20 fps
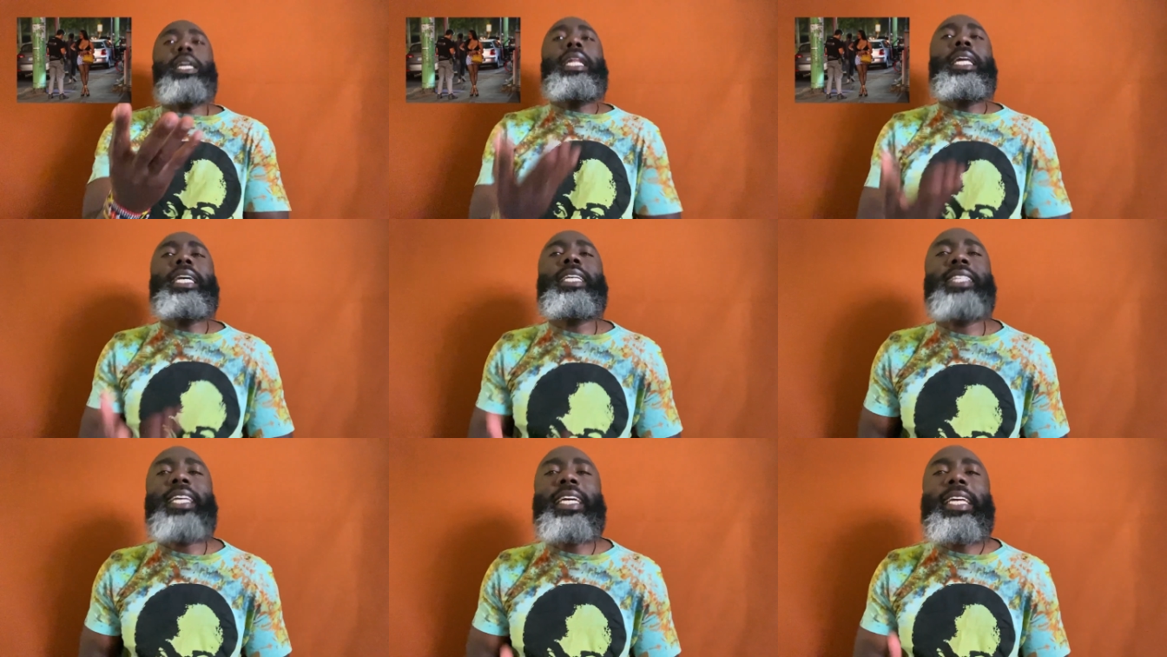
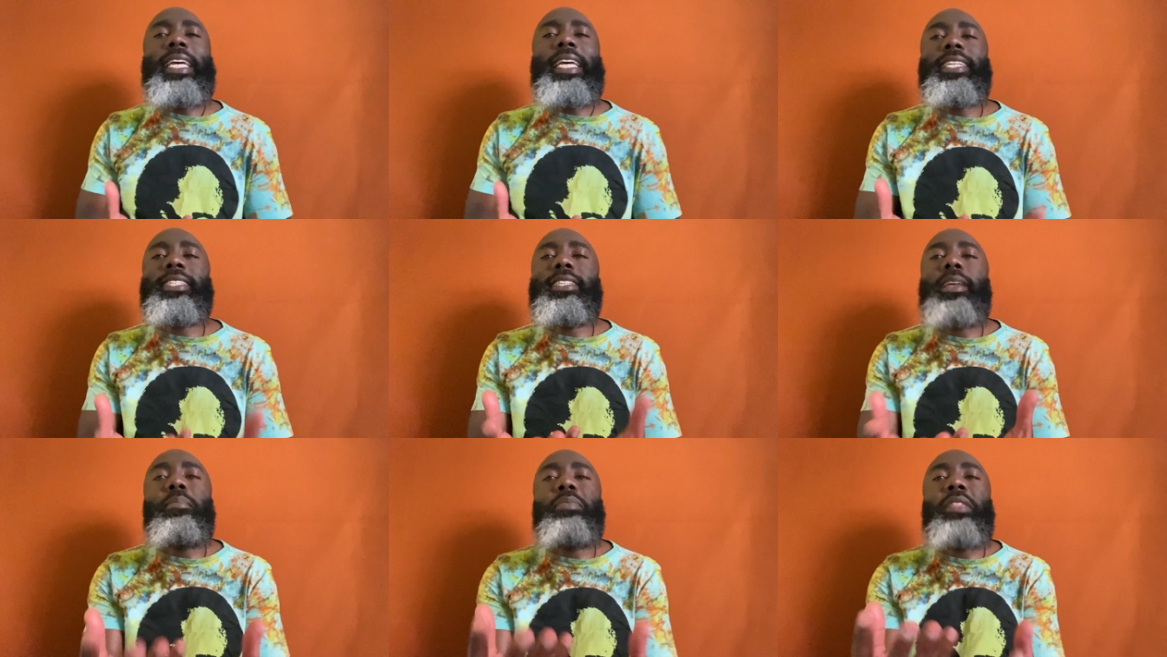least they get
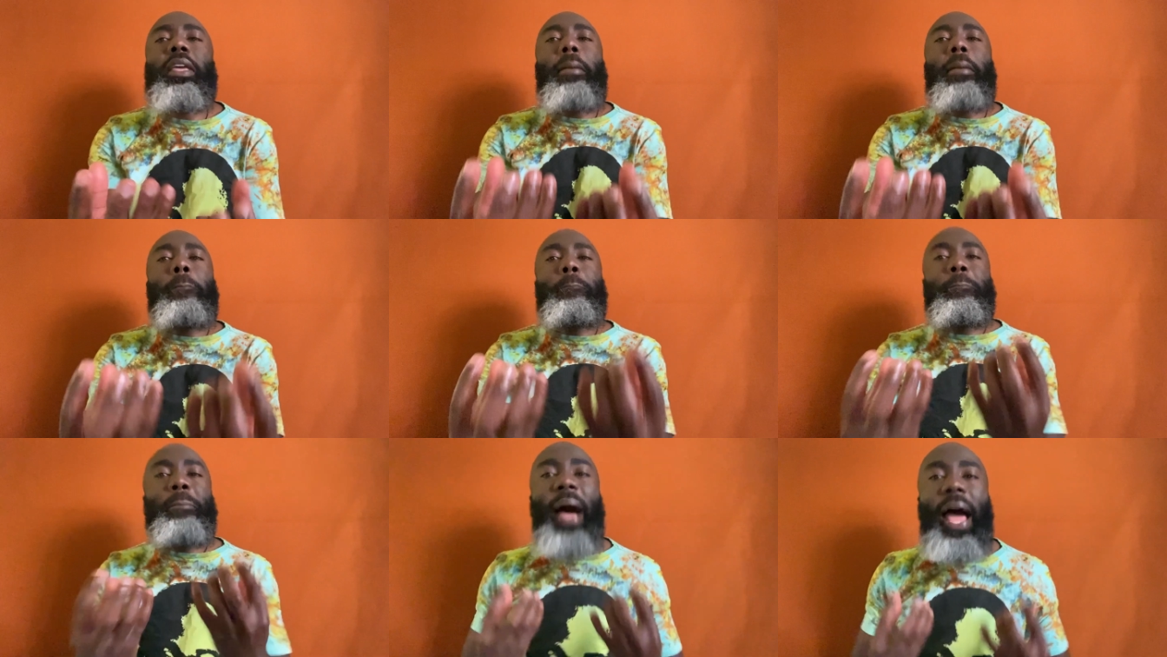
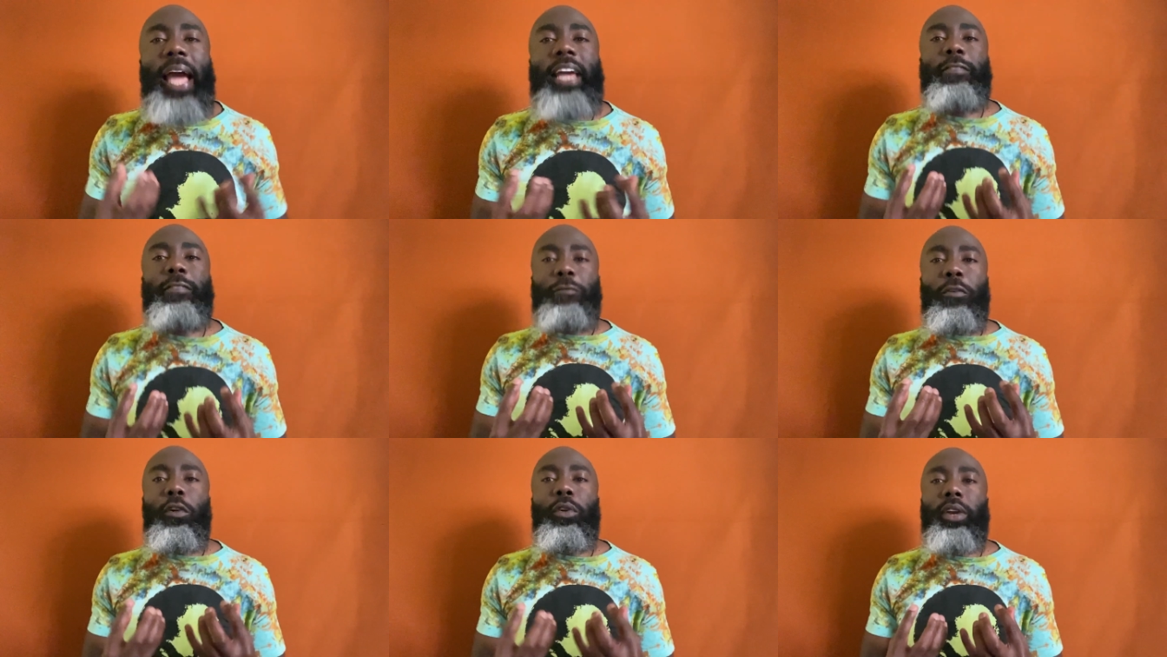something back
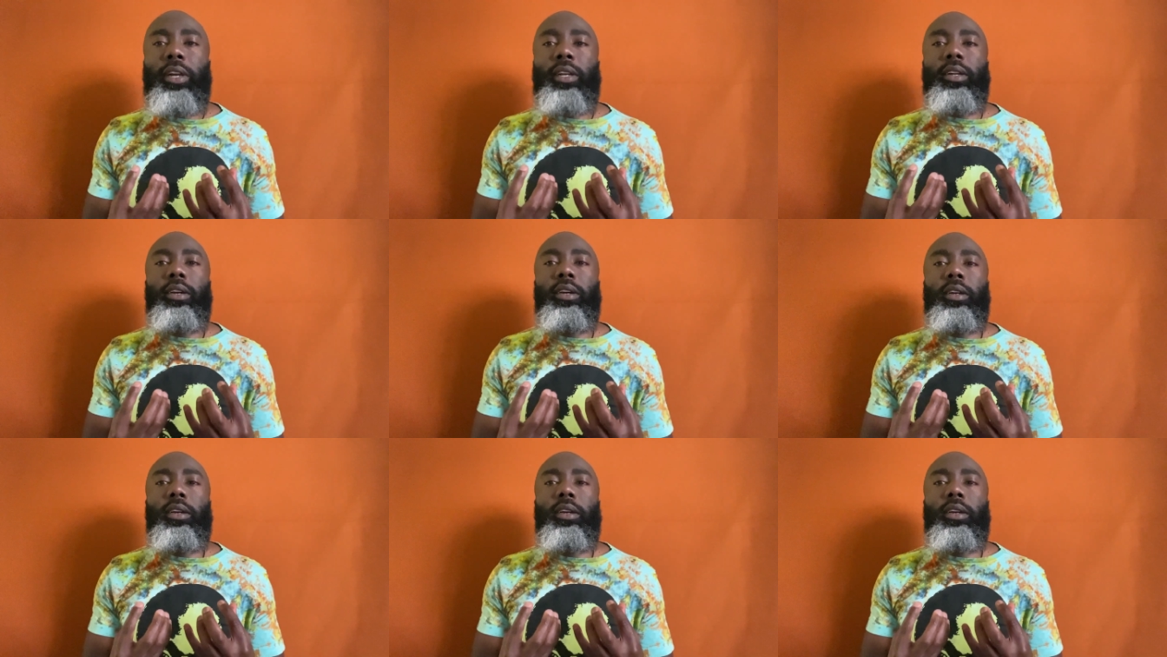for it.